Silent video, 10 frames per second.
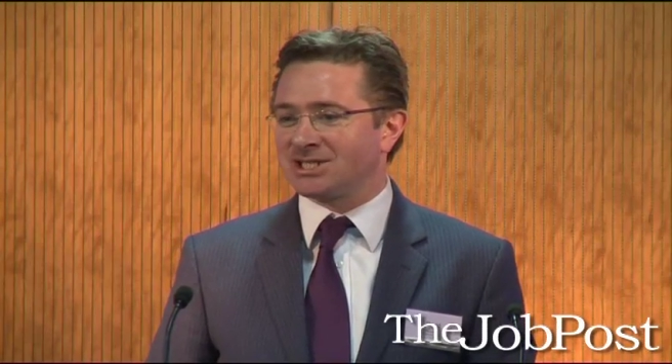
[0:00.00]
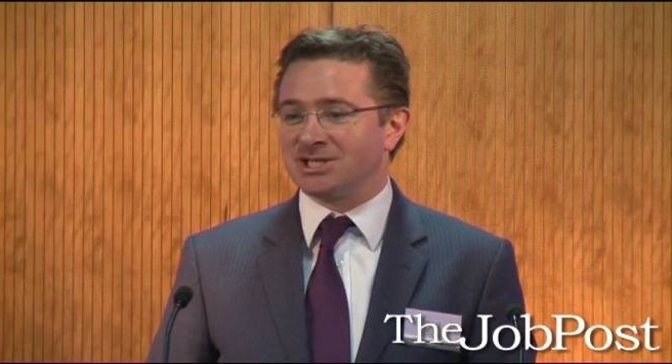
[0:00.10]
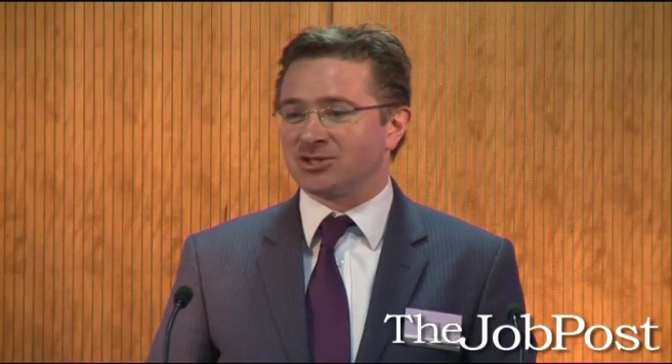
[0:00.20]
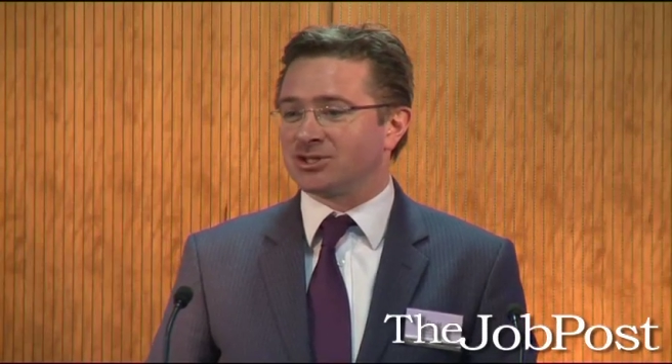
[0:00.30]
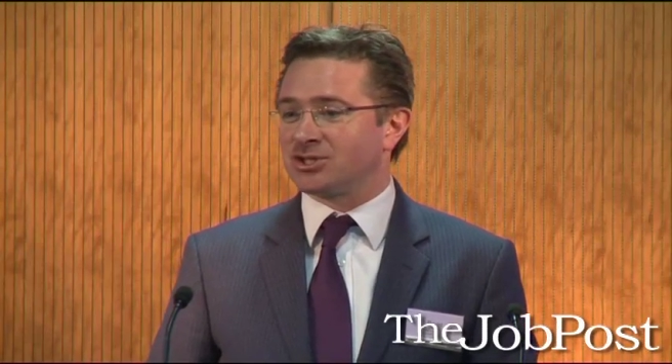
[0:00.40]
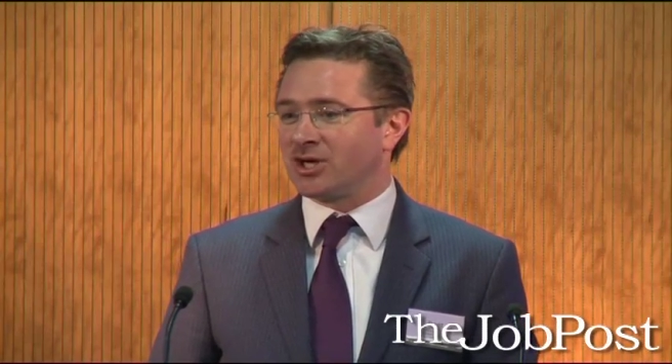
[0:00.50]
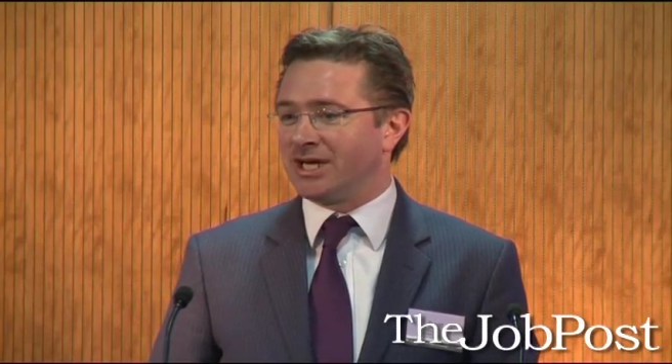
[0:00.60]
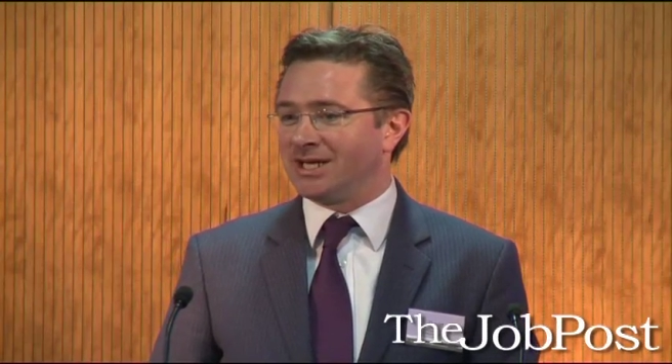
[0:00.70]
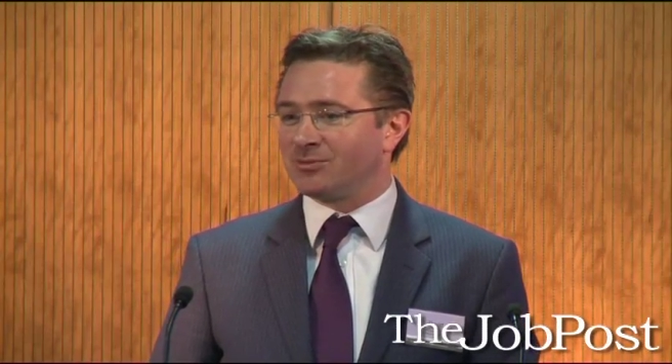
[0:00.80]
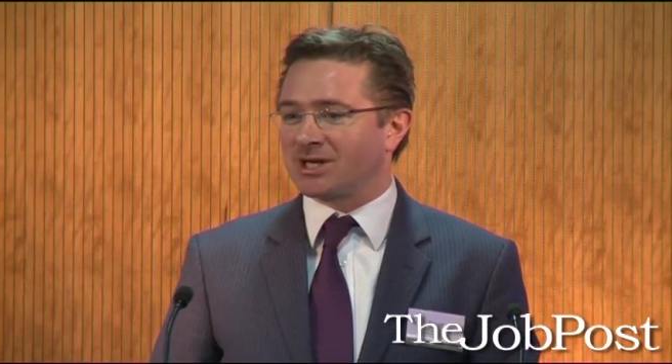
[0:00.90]
easier to
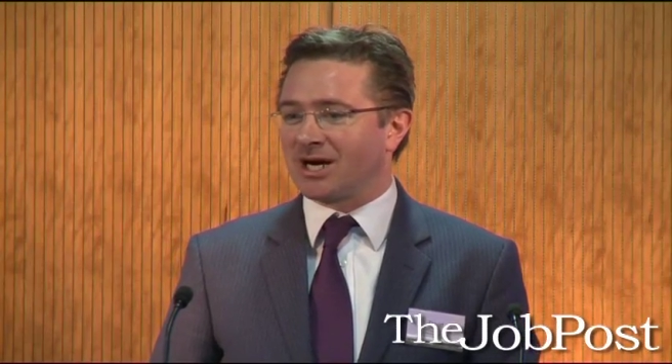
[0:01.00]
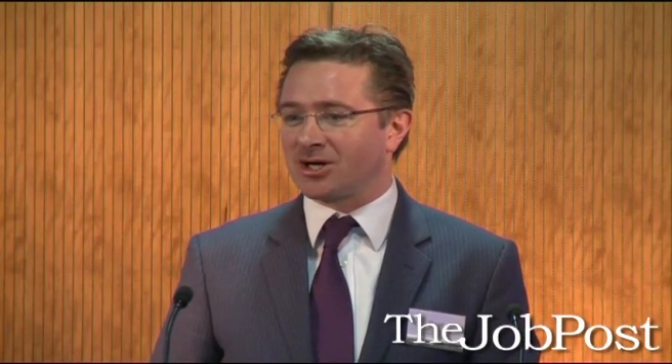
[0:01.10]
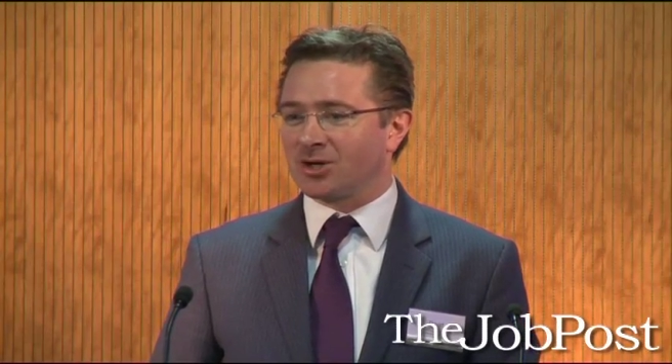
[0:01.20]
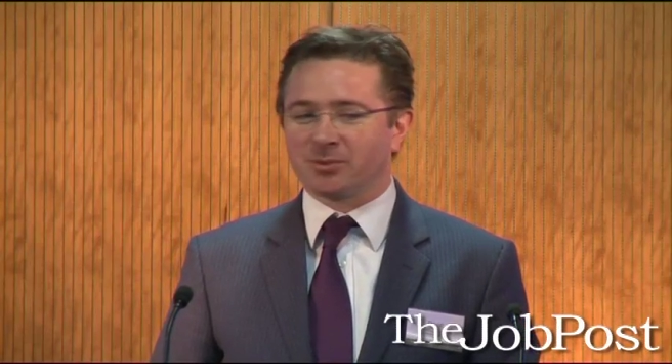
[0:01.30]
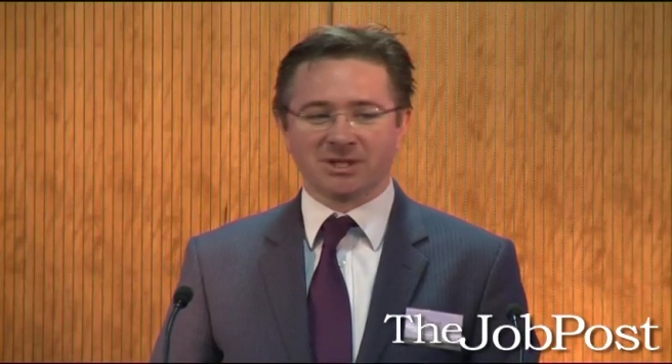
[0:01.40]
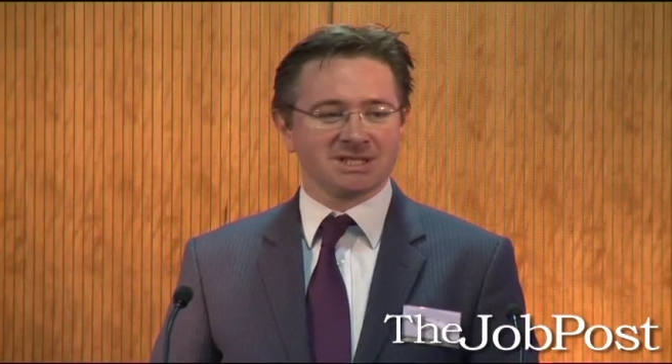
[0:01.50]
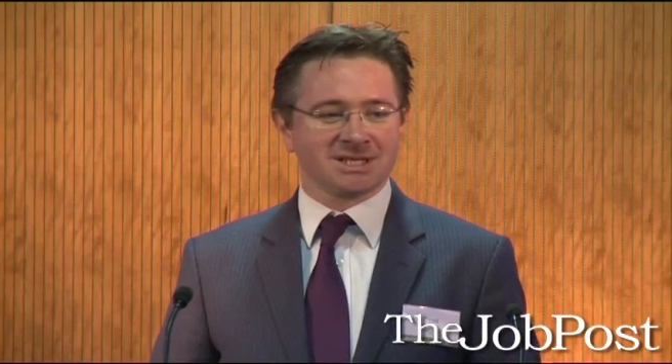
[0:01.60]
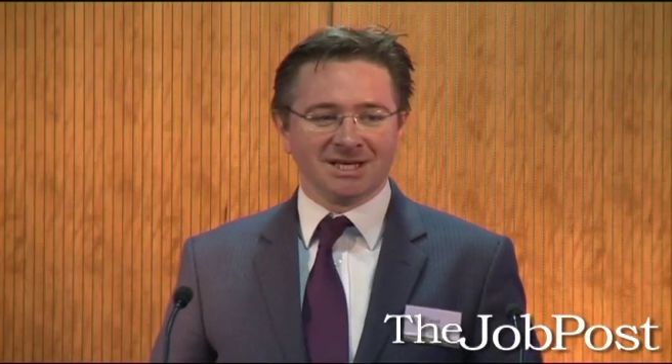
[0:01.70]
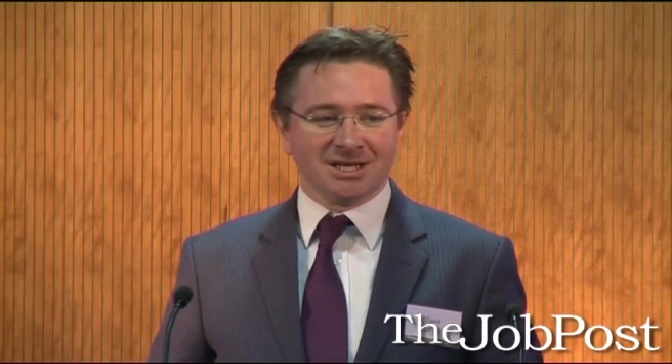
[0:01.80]
train with car companies.